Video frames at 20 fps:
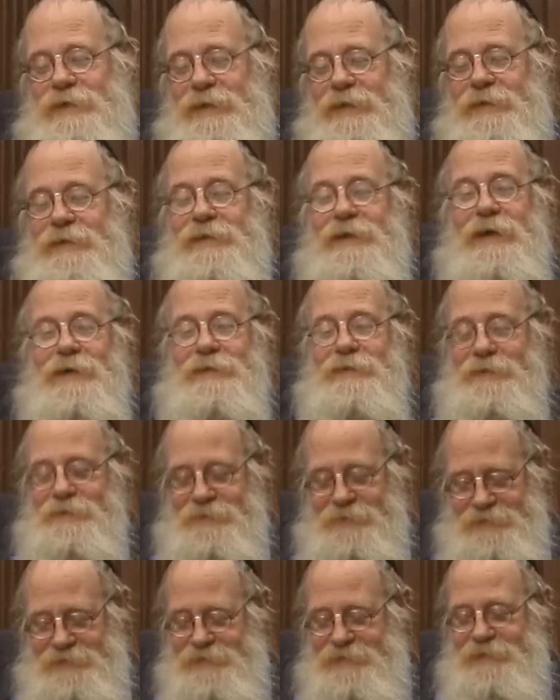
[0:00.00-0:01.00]
The other
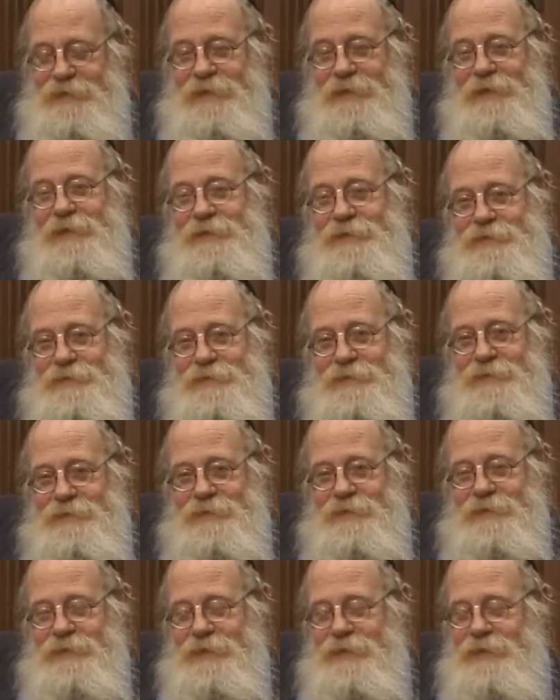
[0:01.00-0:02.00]
consideration
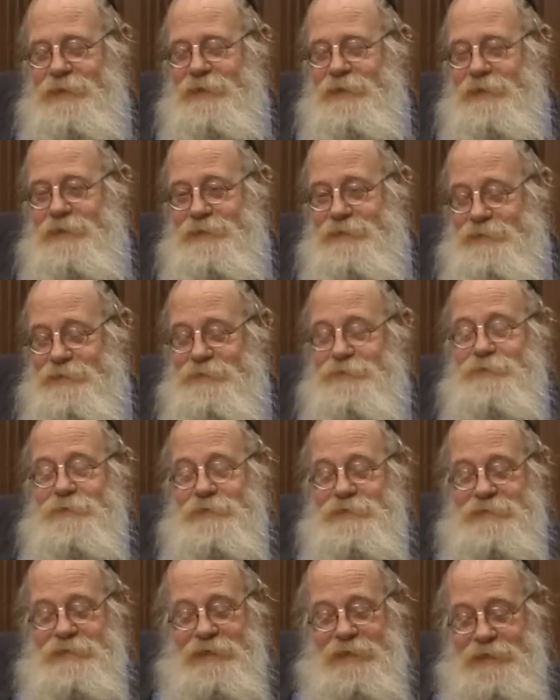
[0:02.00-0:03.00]
in a
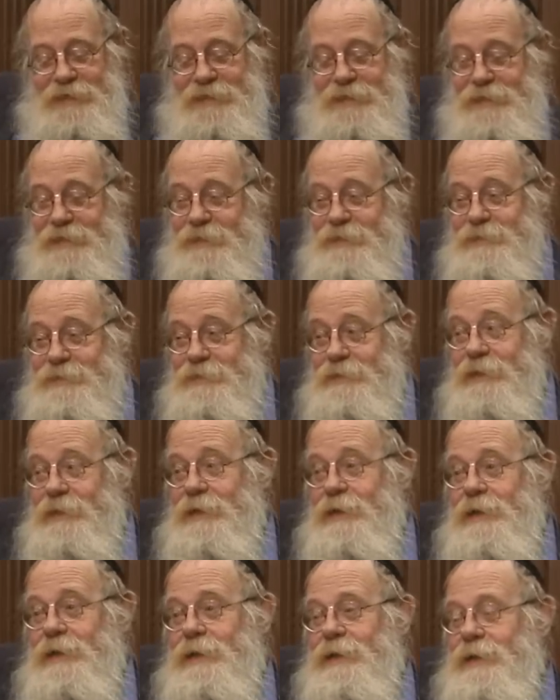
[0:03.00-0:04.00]
situation like this
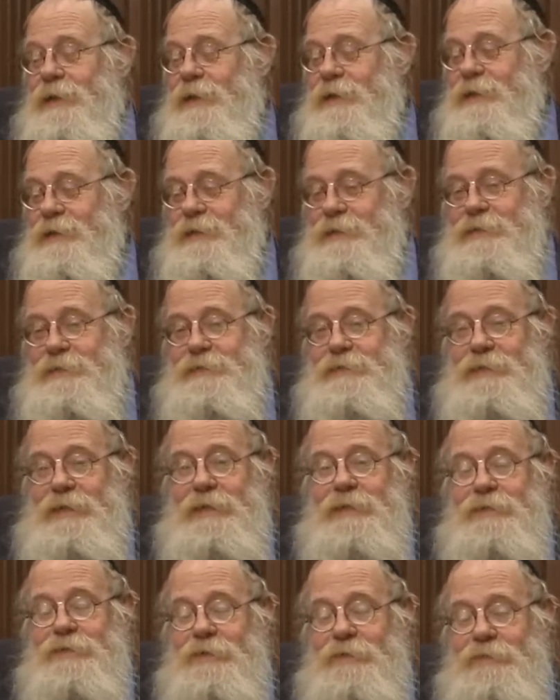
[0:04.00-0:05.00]
is
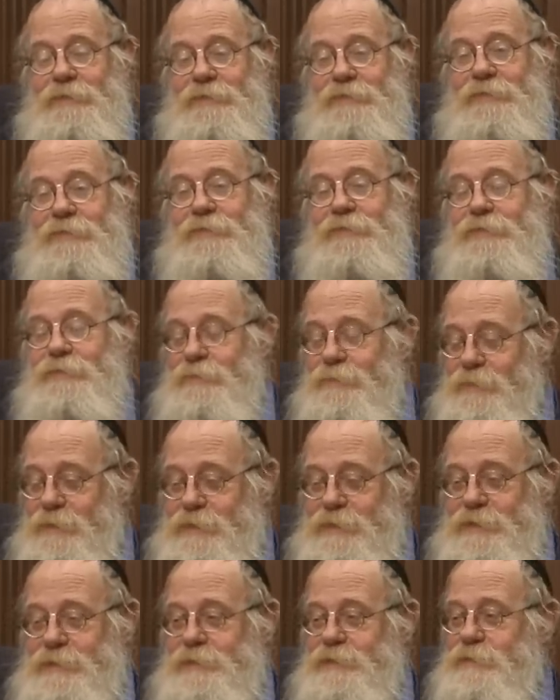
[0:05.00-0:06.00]
that of
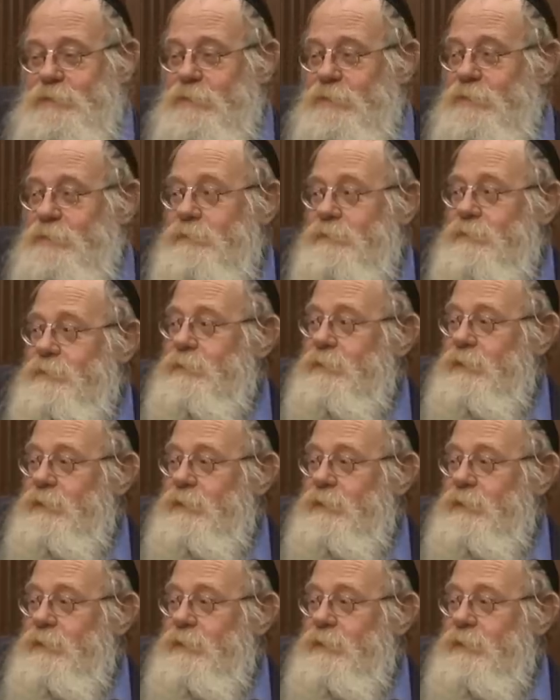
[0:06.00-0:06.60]
what is called,